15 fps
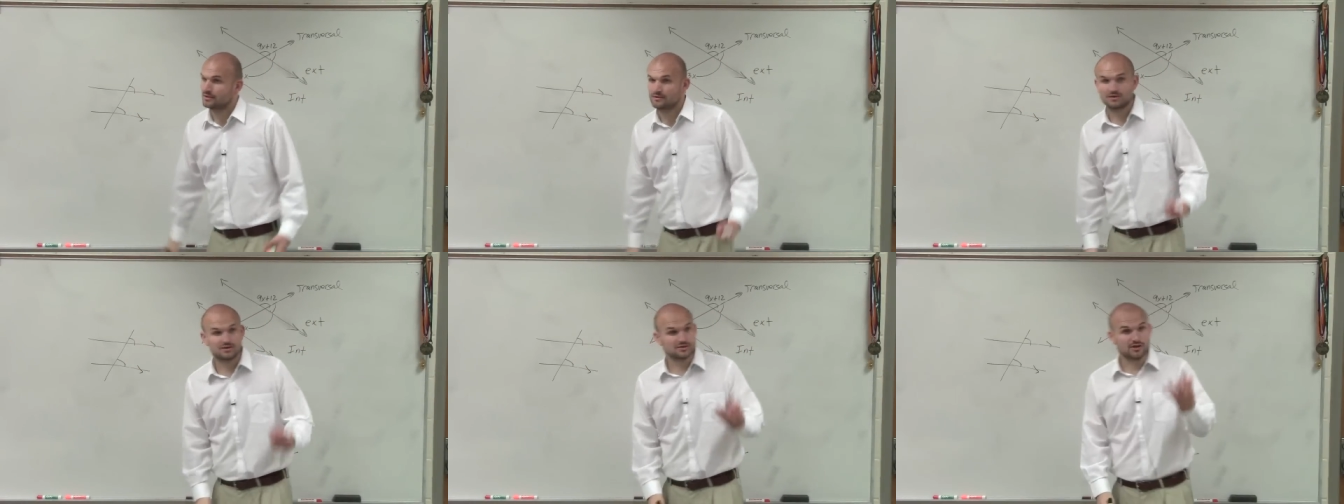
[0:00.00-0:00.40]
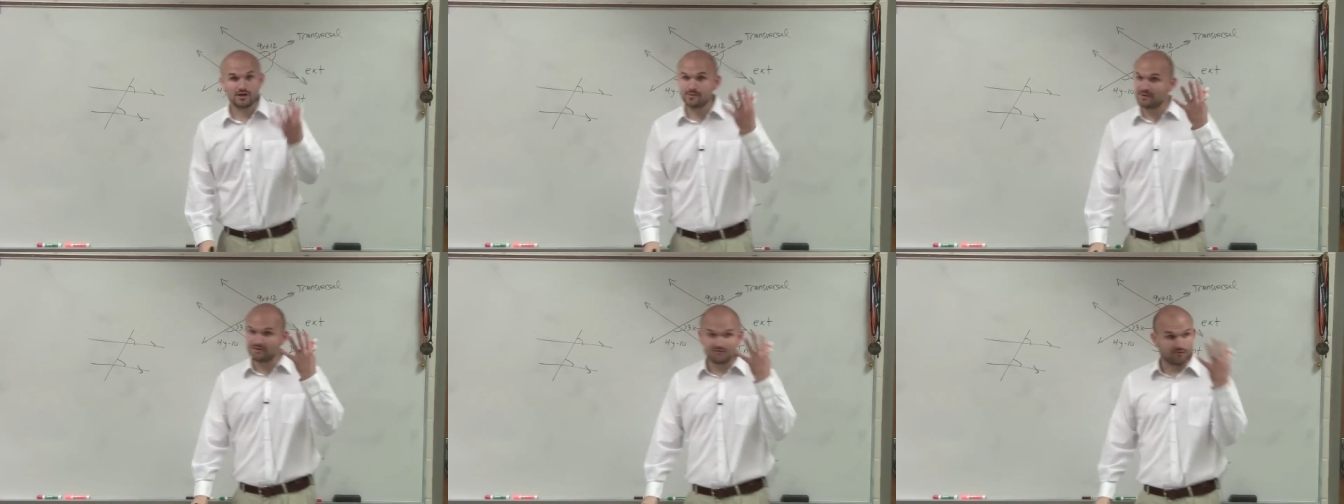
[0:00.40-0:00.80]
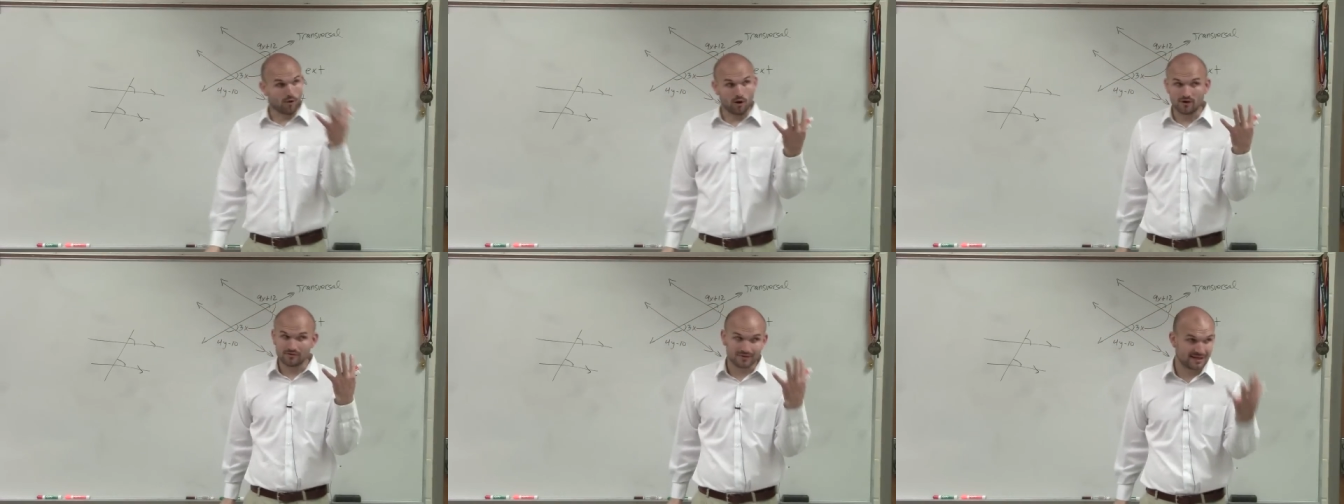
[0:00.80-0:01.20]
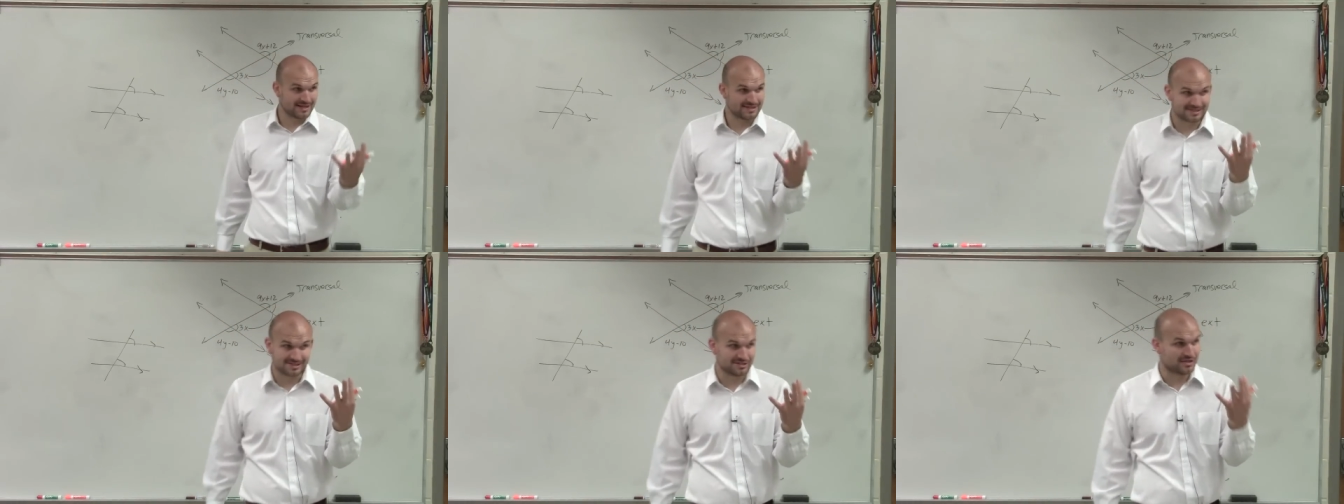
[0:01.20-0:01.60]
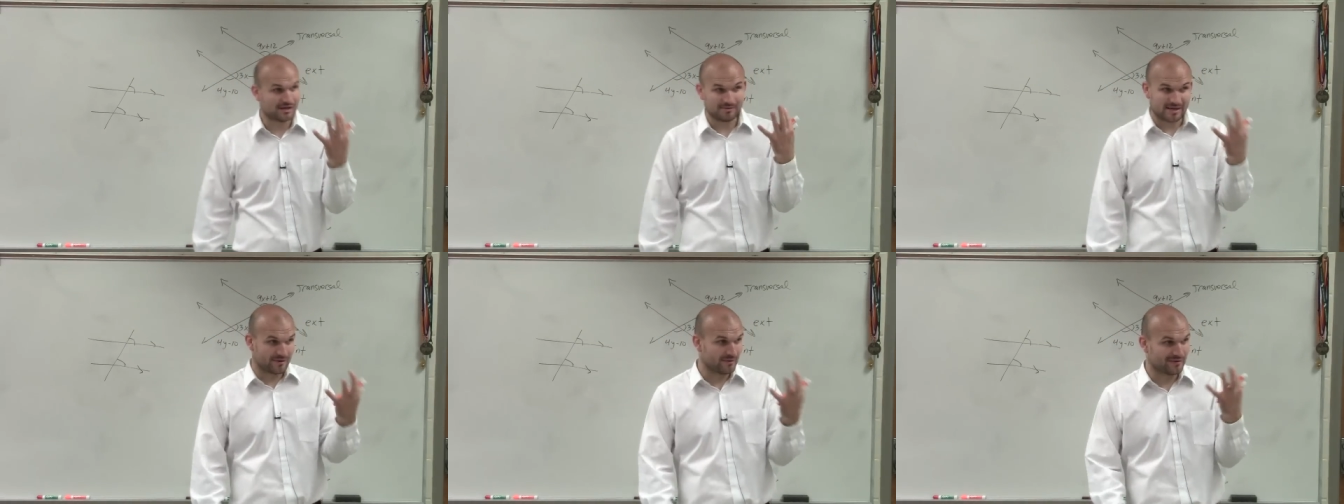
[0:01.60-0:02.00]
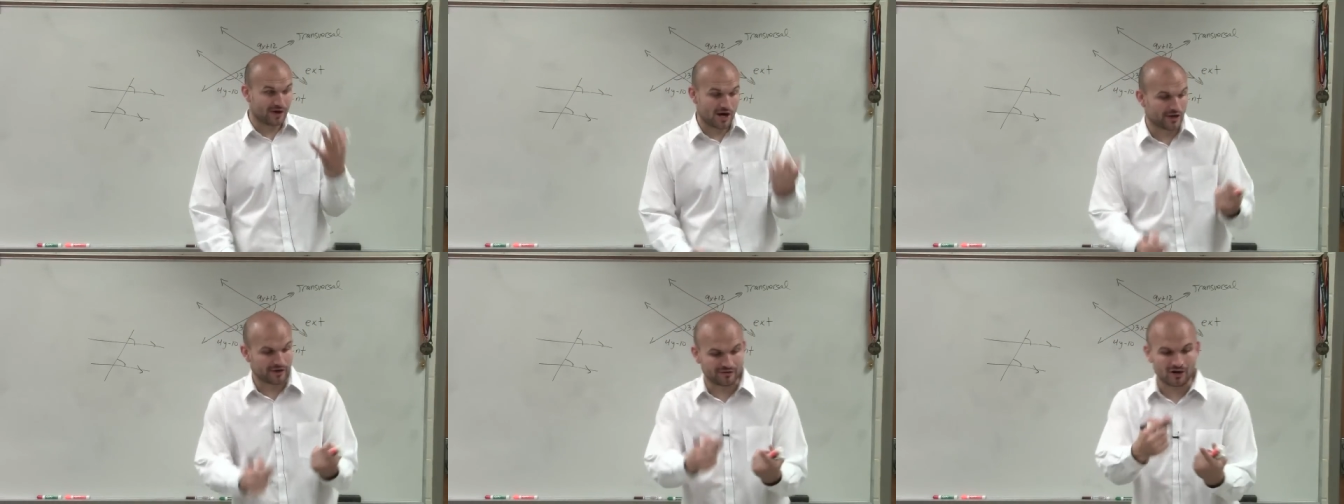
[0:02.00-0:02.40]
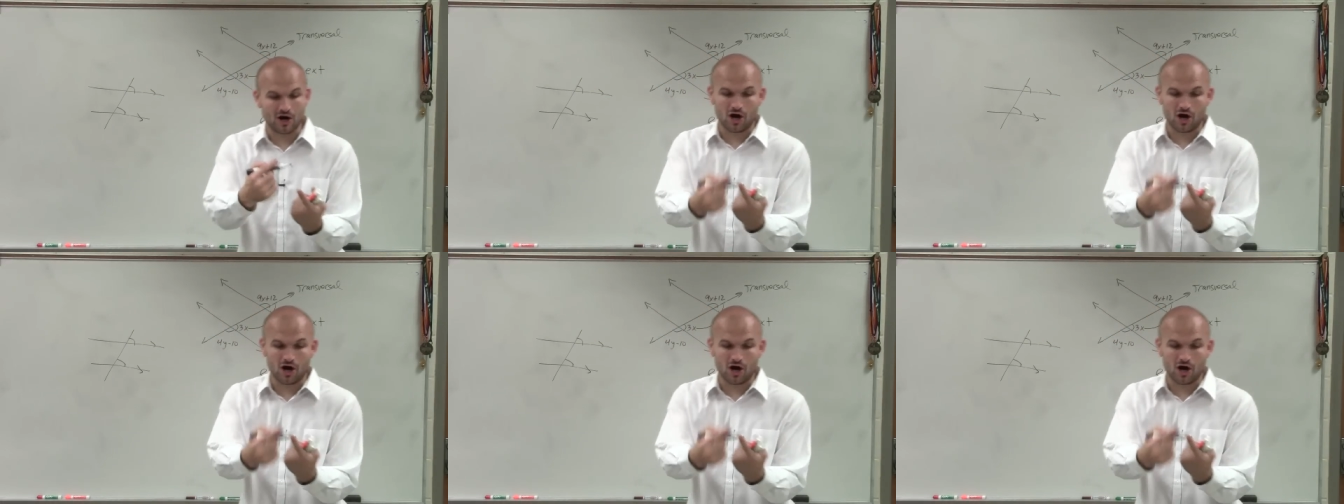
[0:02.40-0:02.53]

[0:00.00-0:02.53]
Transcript: There's only been four, ladies and gentlemen, that we've gone over.